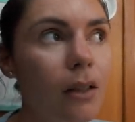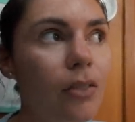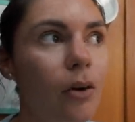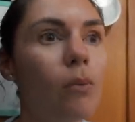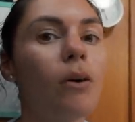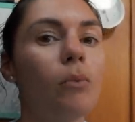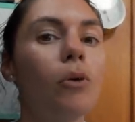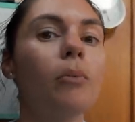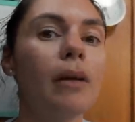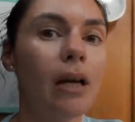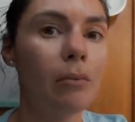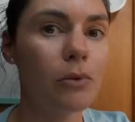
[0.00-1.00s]
that we will
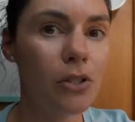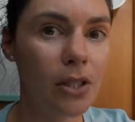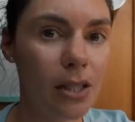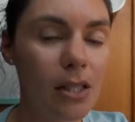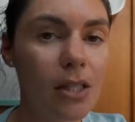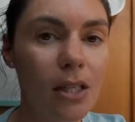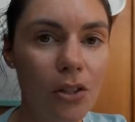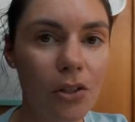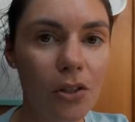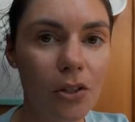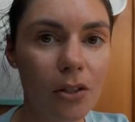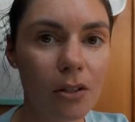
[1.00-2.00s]
be able to
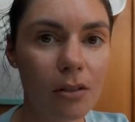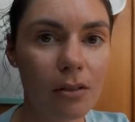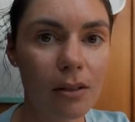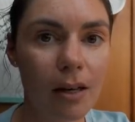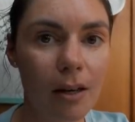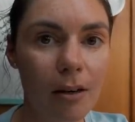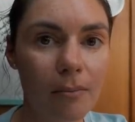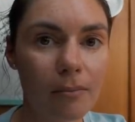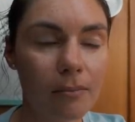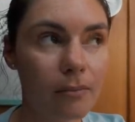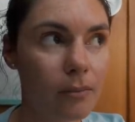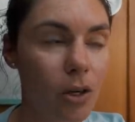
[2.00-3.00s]
continue um,